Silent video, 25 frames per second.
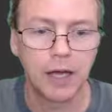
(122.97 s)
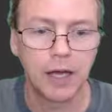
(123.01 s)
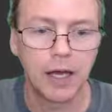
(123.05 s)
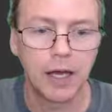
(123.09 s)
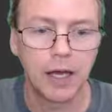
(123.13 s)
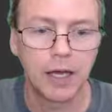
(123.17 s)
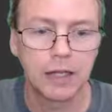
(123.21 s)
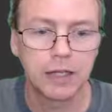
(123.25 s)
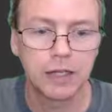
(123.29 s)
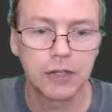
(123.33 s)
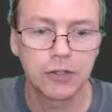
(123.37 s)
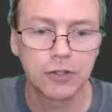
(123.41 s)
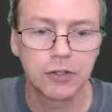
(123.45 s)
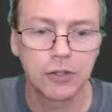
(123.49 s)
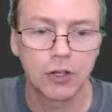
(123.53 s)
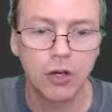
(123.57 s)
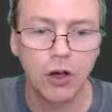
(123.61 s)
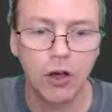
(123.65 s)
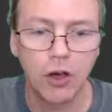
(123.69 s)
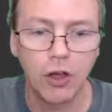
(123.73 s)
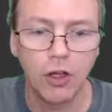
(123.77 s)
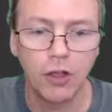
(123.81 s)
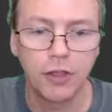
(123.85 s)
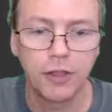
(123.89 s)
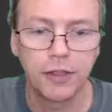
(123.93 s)
And let's
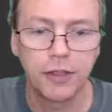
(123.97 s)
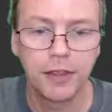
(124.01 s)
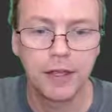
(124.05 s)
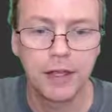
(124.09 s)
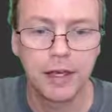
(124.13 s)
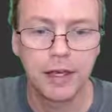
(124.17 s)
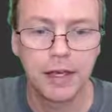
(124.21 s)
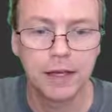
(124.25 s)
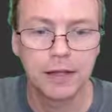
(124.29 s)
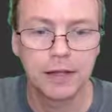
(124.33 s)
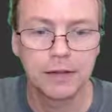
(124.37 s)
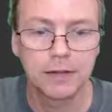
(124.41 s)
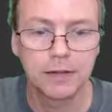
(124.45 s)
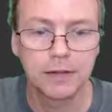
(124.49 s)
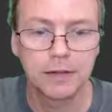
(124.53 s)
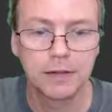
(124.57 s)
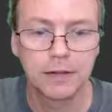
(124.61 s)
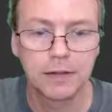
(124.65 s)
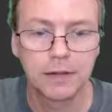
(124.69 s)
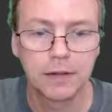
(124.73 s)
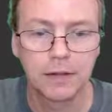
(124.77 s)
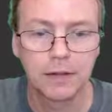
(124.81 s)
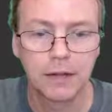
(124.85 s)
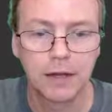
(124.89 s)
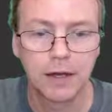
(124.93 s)
call
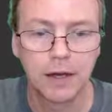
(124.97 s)
this